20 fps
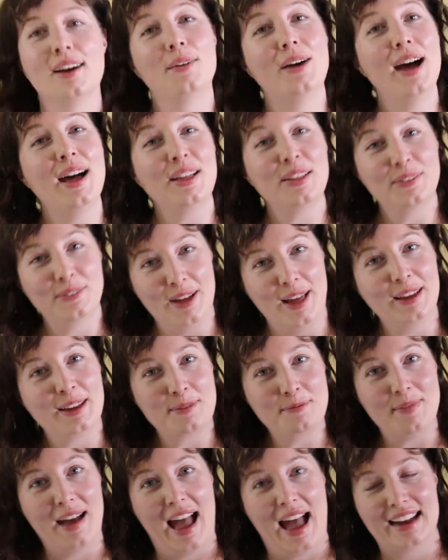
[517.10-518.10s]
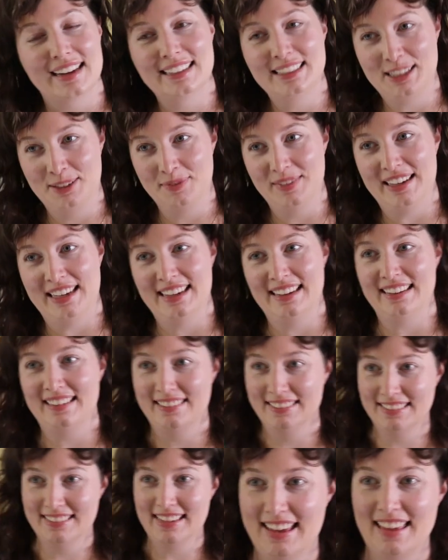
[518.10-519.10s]
Well, welcome back to
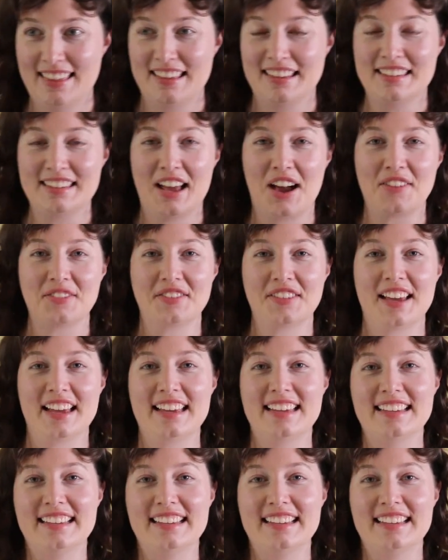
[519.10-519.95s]
me in this outfit.